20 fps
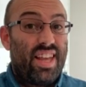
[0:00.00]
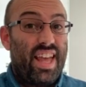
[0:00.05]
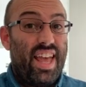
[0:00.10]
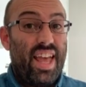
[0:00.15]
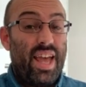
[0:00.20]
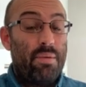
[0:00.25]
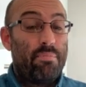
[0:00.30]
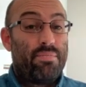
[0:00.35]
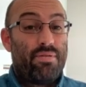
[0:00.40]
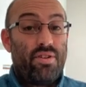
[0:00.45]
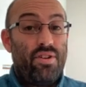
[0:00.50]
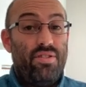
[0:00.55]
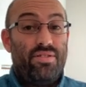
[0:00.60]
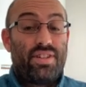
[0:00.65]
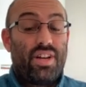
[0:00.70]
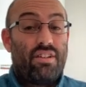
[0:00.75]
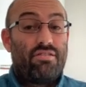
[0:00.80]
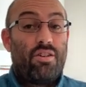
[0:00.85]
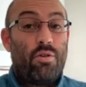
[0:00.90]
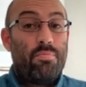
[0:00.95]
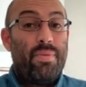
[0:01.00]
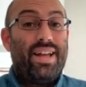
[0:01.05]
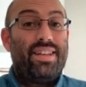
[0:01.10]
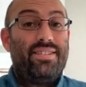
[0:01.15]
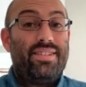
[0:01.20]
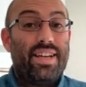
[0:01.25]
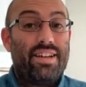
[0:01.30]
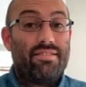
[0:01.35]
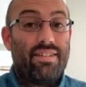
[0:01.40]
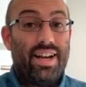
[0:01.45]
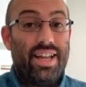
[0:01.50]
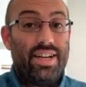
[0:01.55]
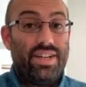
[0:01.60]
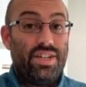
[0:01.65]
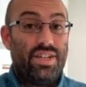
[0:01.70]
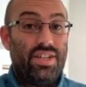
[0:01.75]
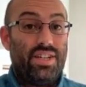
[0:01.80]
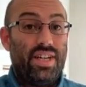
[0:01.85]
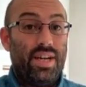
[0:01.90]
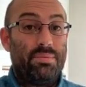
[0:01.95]
It improves our romantic
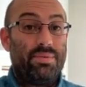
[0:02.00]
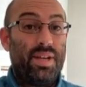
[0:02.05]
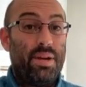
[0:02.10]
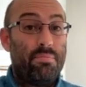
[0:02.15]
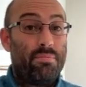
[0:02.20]
relationships.